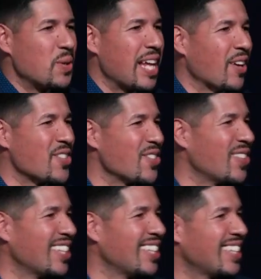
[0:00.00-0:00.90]
it without you.
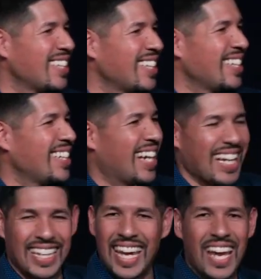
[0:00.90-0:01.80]
I
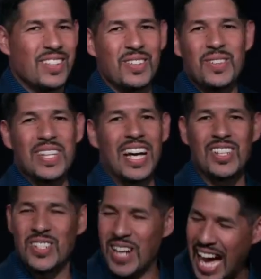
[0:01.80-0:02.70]
can't do it
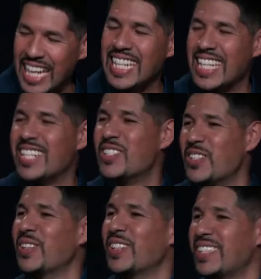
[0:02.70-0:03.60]
without you. I need
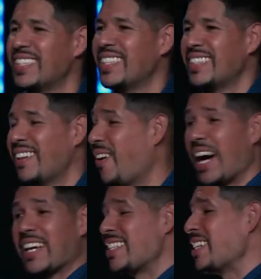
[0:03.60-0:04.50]
you. Oh,
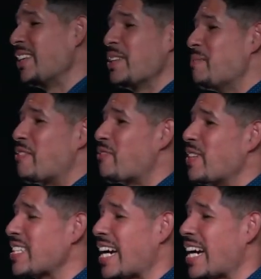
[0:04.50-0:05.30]
I can tell you, my friends,